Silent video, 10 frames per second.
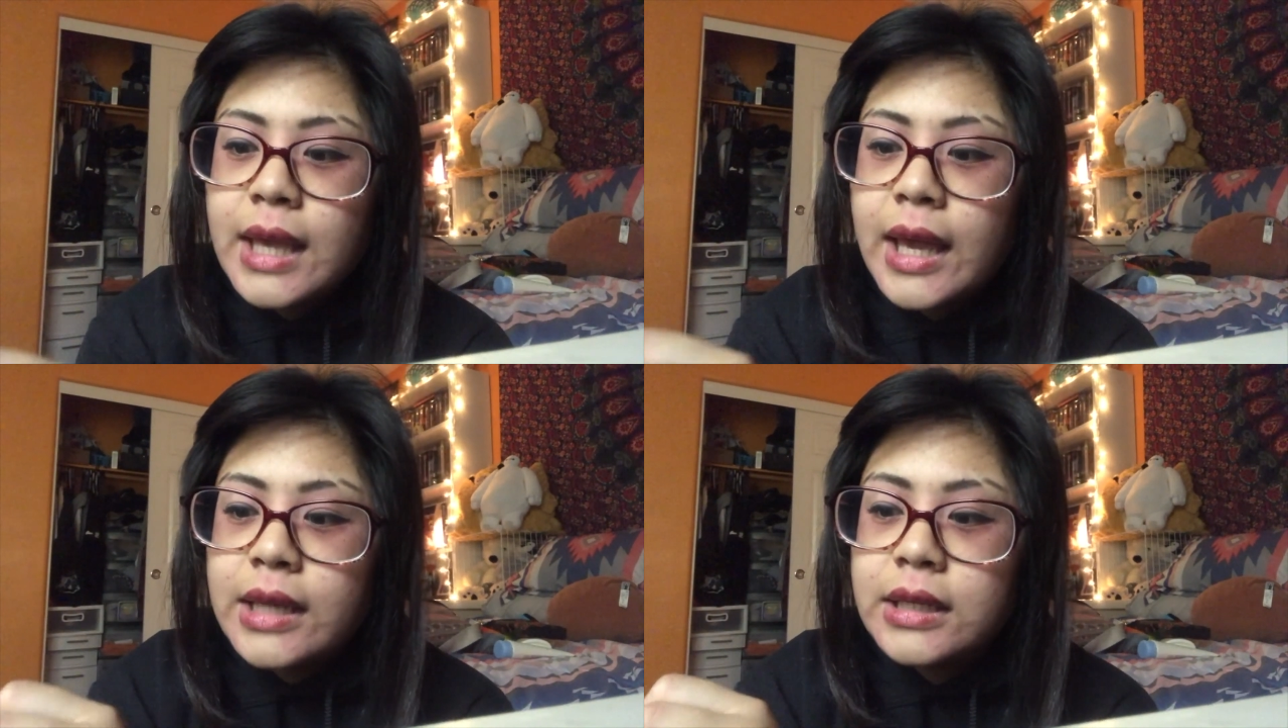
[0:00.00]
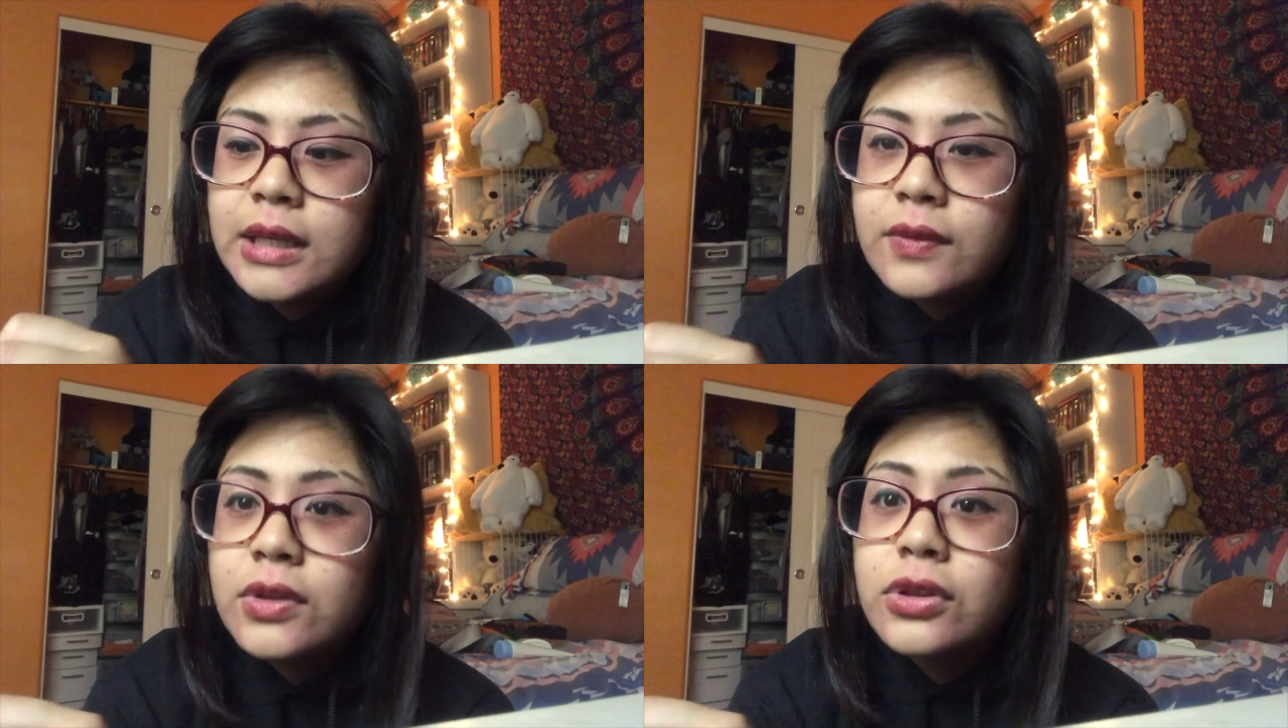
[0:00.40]
and
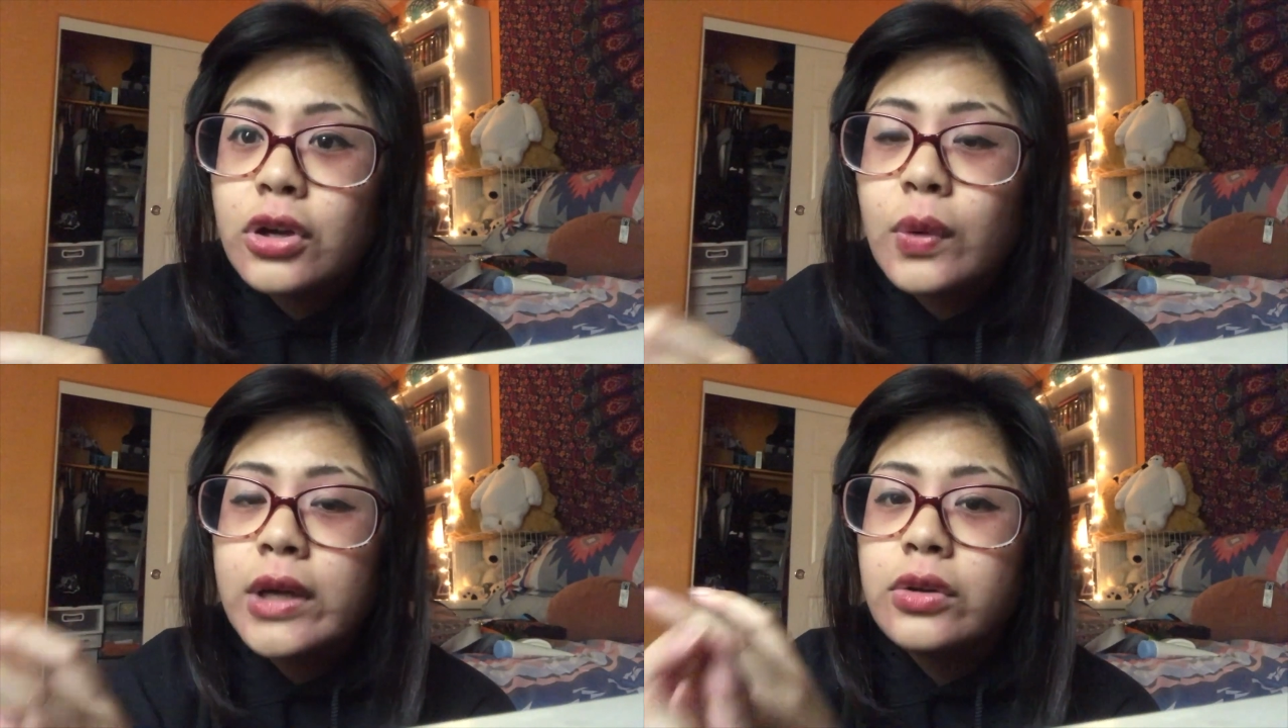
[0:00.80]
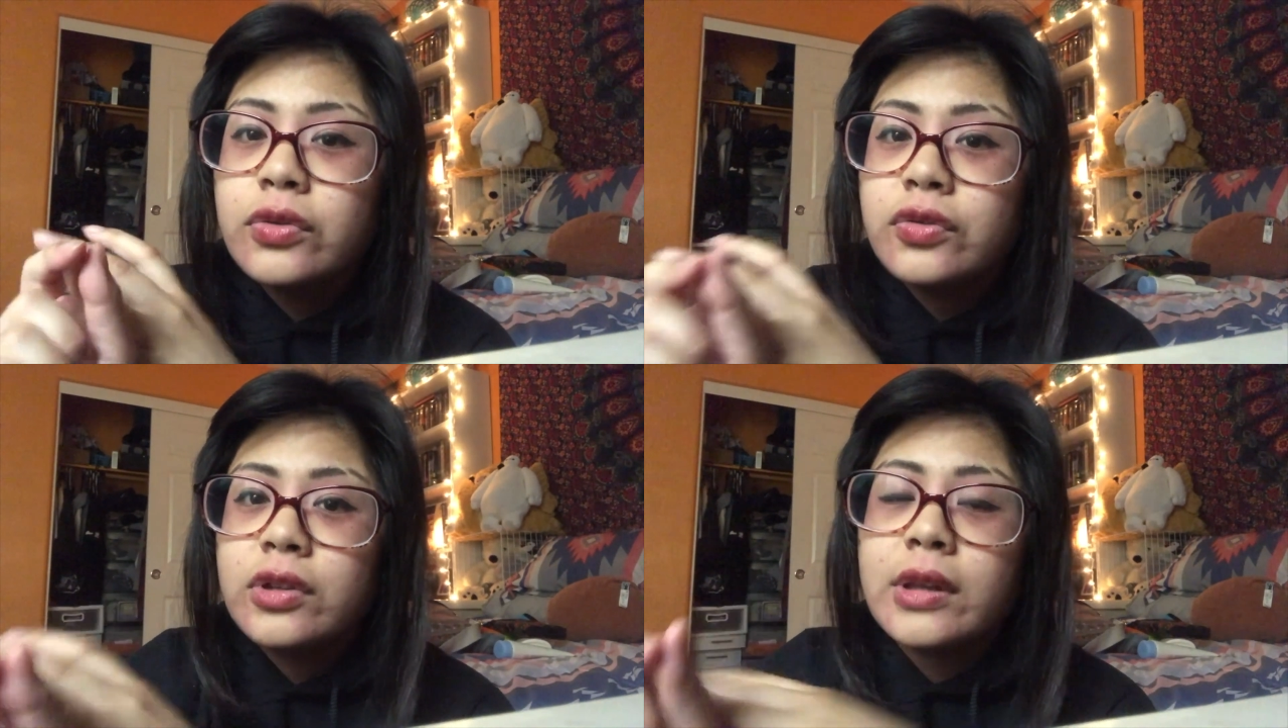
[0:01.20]
even though I don't
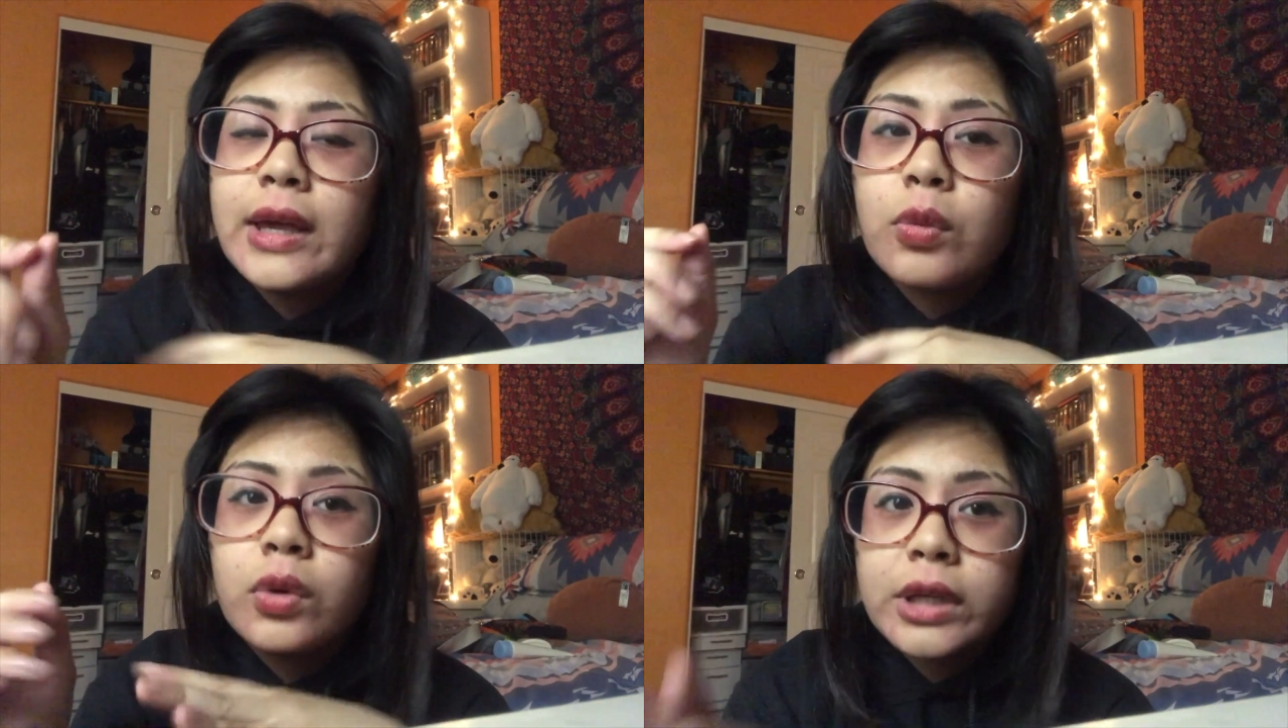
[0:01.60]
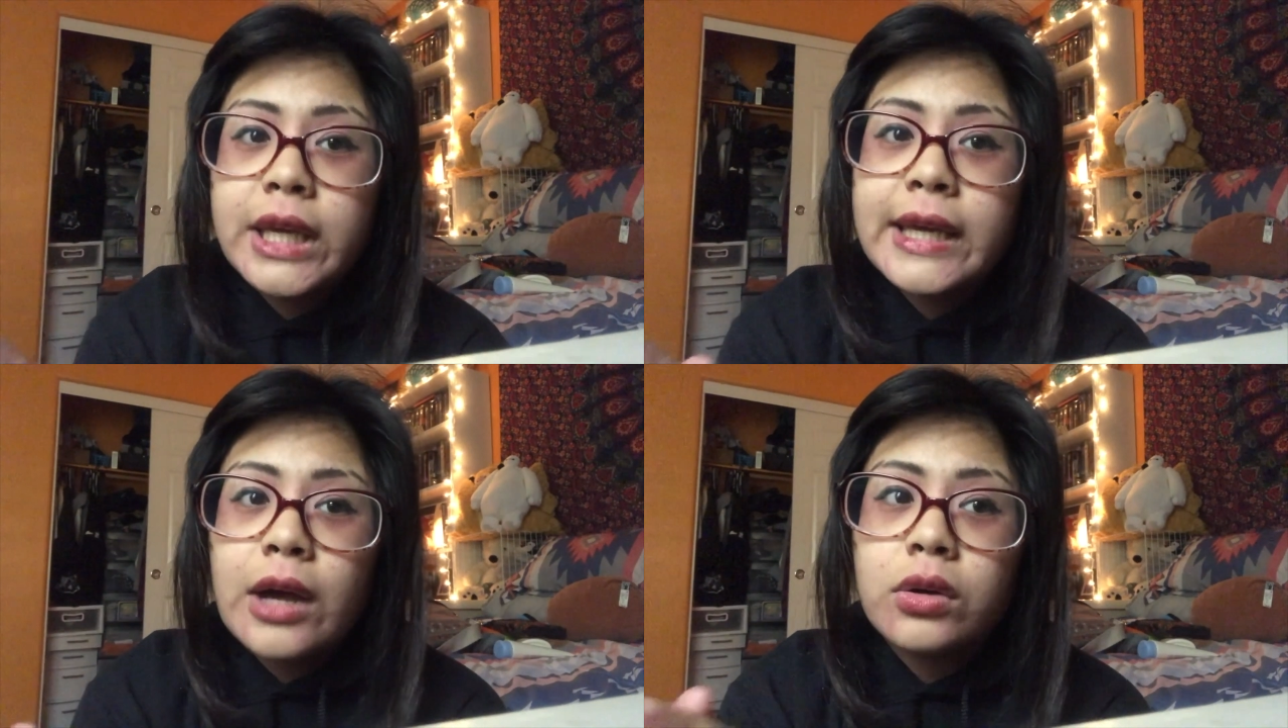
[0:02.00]
feel like
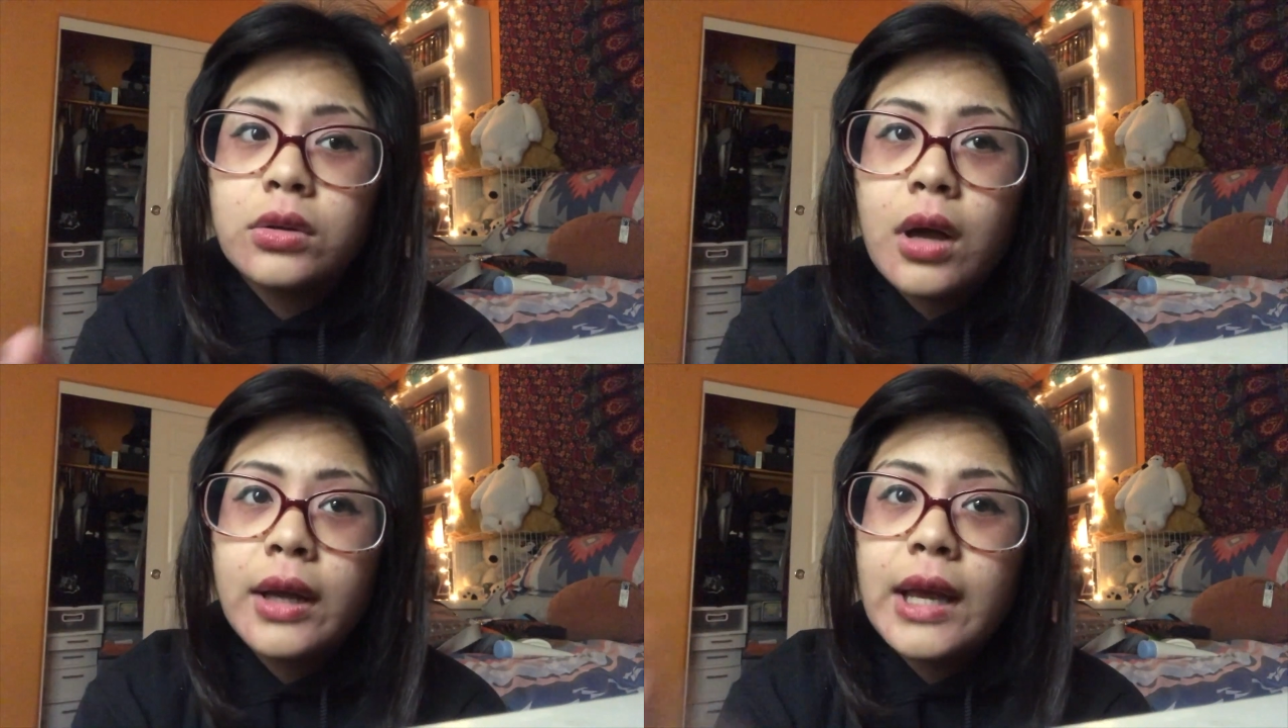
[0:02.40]
working out a lot,